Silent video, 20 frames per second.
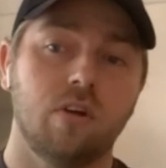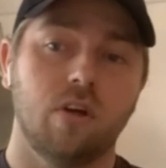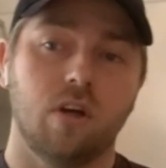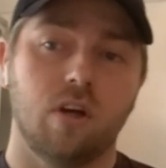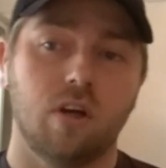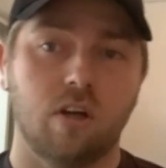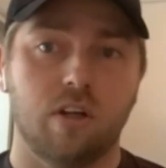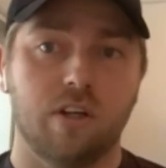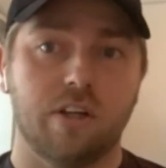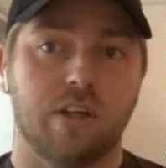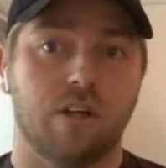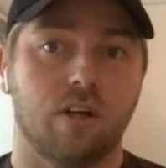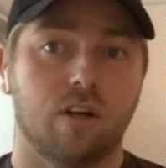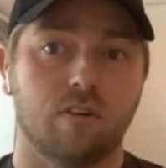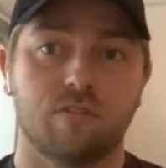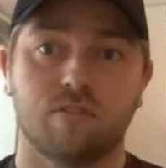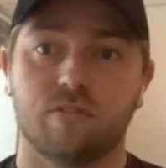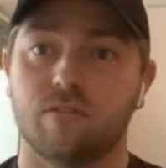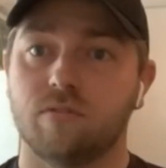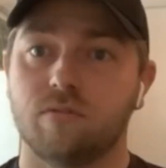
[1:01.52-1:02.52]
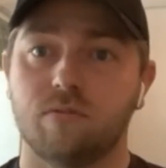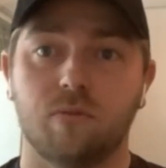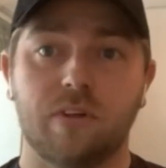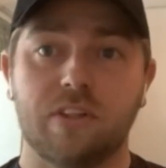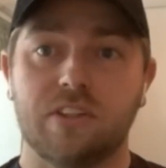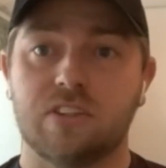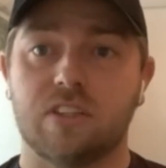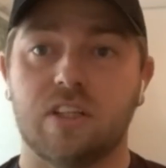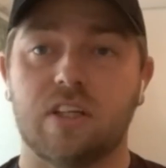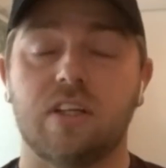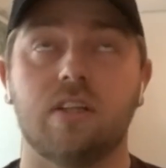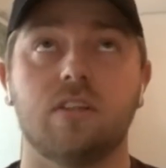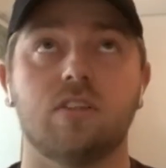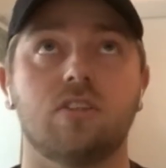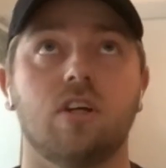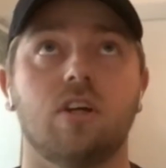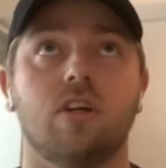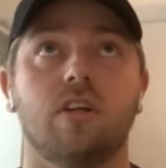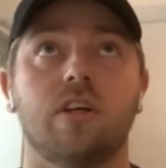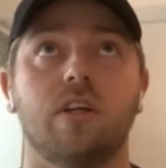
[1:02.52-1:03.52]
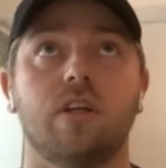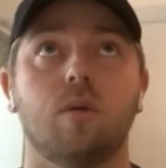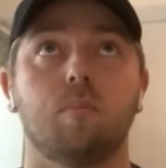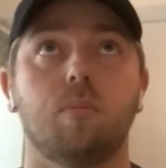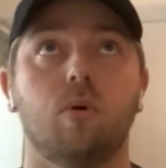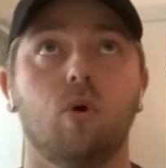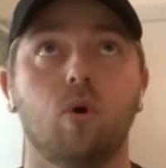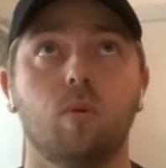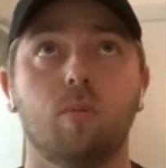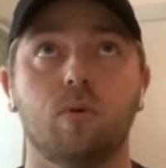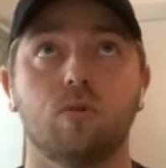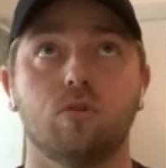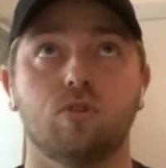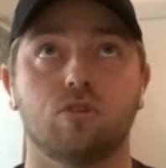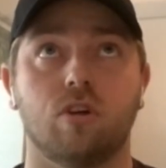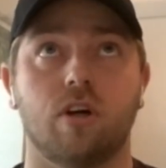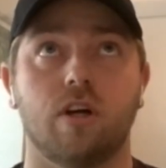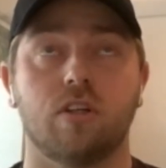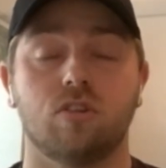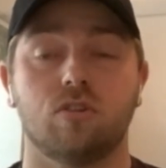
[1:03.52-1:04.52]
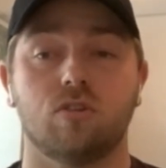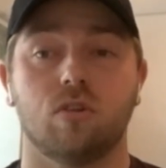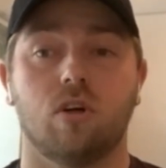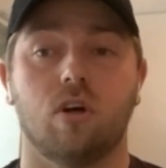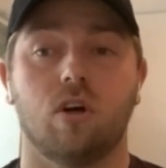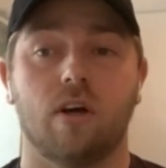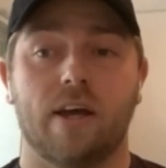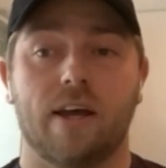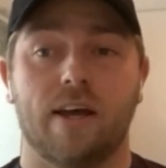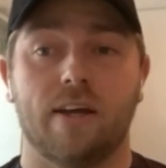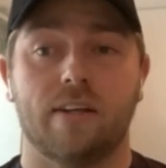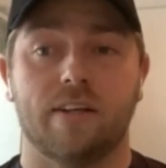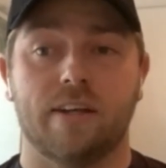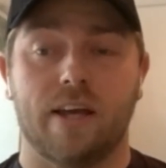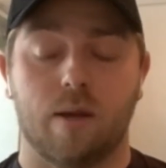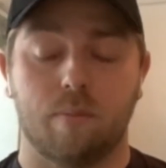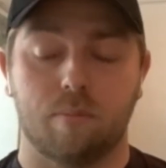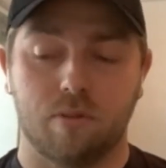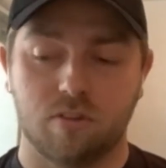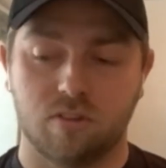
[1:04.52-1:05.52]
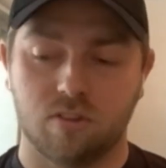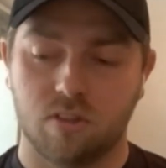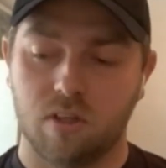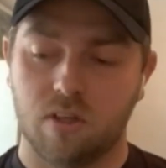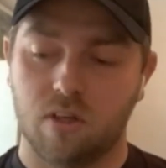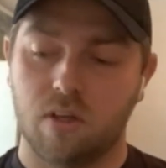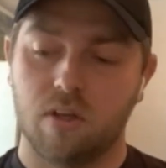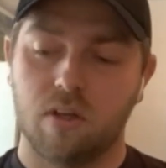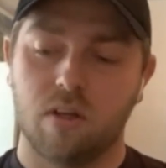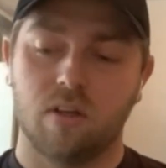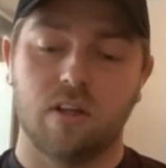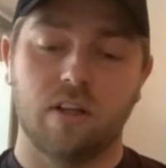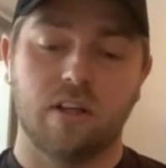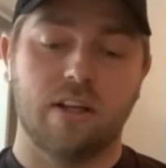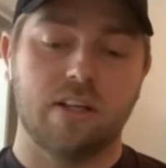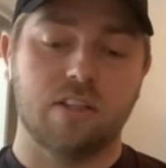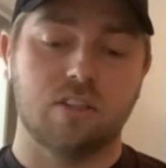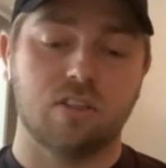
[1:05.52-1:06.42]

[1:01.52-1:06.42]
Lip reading: early enough. We see certainly in the poor ball strikers or the high handicappers that